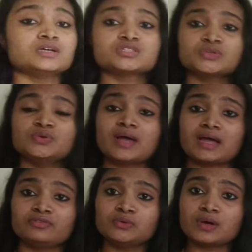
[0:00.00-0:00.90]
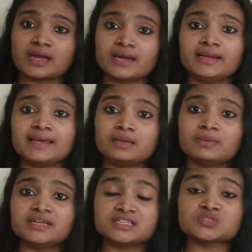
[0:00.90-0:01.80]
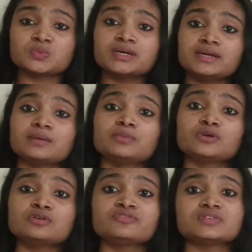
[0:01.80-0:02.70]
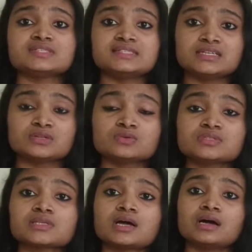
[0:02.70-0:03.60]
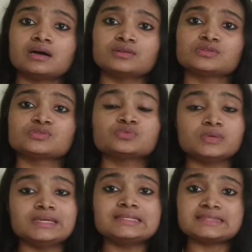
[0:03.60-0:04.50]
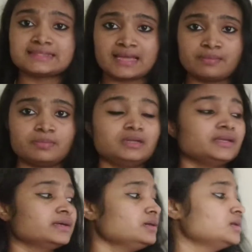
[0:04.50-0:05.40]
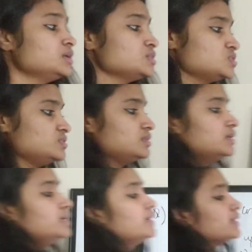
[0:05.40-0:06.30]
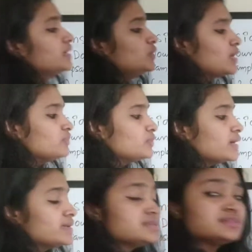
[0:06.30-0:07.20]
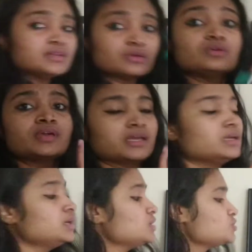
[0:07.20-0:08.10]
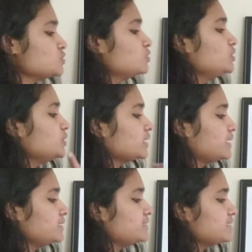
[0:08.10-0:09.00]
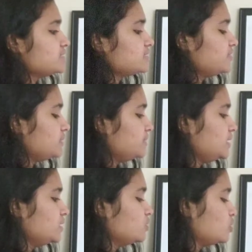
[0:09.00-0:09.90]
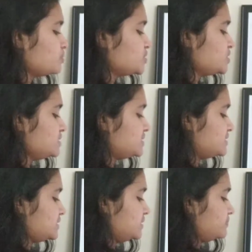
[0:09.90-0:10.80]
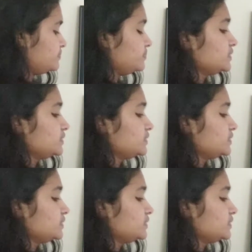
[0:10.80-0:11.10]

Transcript: So you have to add L minus 1 number of zeros to each sample here. So here again you have to add a zero. Okay, so your correct answer will be option C.